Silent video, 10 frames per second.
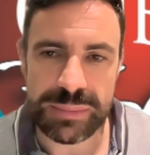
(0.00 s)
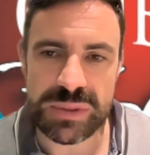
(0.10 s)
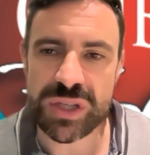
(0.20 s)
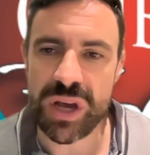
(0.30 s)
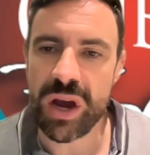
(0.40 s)

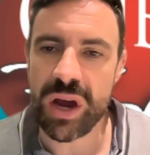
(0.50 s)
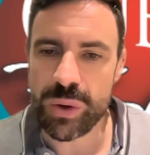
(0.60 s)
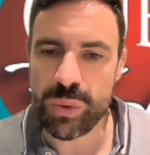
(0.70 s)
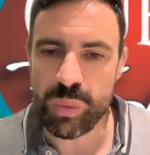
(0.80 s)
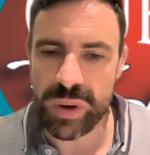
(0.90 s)

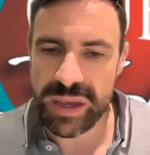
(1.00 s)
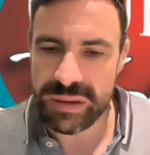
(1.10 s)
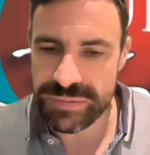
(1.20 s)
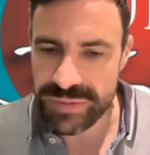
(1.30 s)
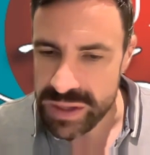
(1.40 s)
So
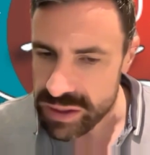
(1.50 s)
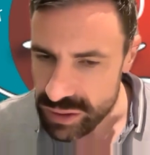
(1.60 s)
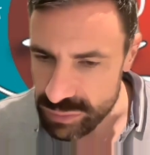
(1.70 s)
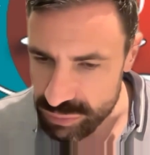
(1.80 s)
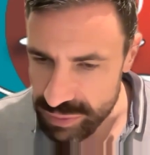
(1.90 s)
we've
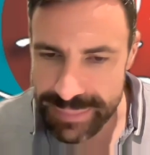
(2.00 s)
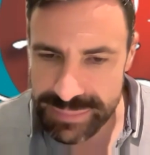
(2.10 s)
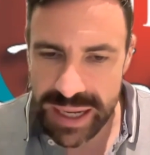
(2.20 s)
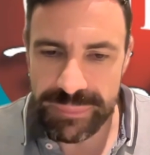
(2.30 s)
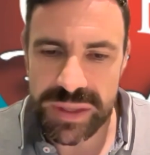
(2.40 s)
ramped up